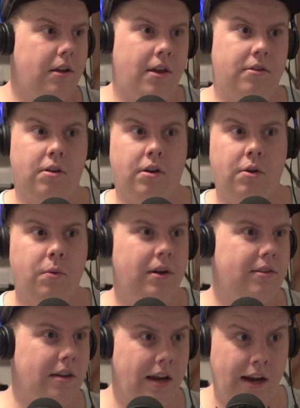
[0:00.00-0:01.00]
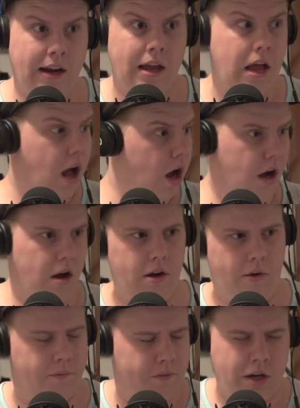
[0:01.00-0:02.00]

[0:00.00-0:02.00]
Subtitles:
And so you want to say, oh,